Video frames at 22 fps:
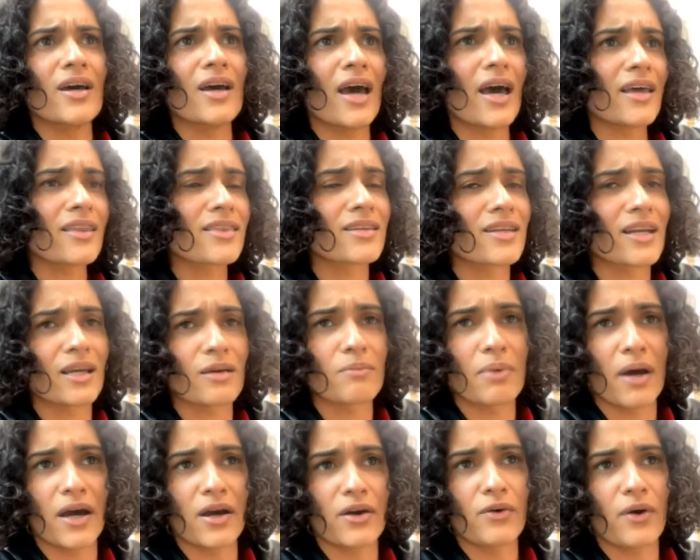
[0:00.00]
ethnic
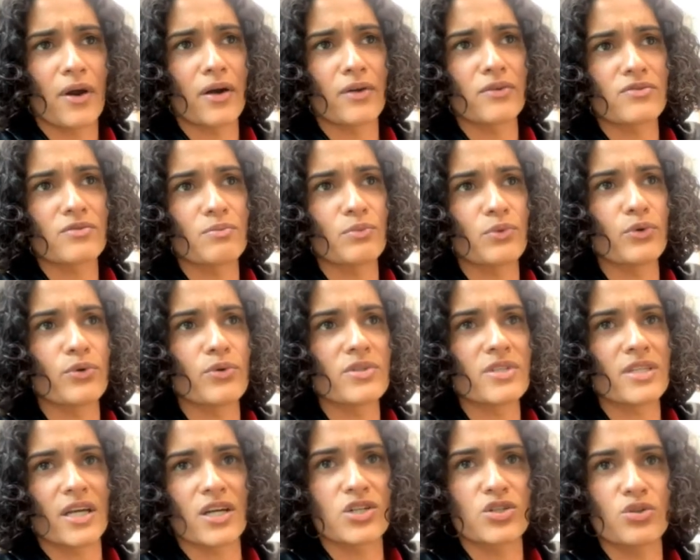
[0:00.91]
backgrounds, from all
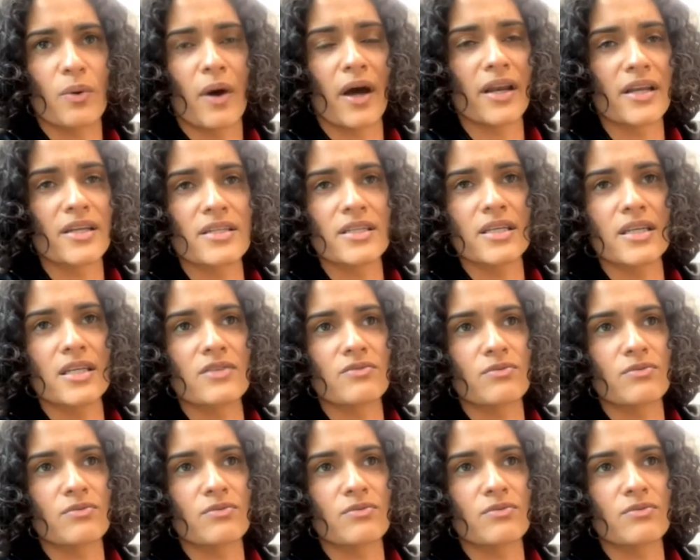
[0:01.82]
sexualities,